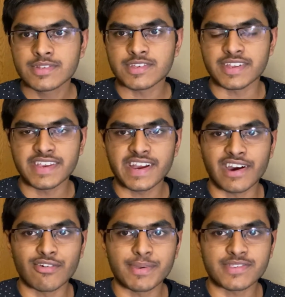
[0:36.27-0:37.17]
Today,
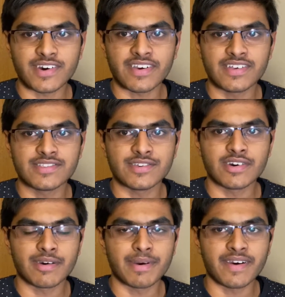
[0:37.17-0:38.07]
I will be talking to you
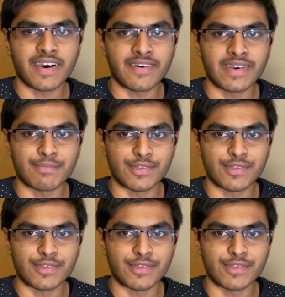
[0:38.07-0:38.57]
about how I'm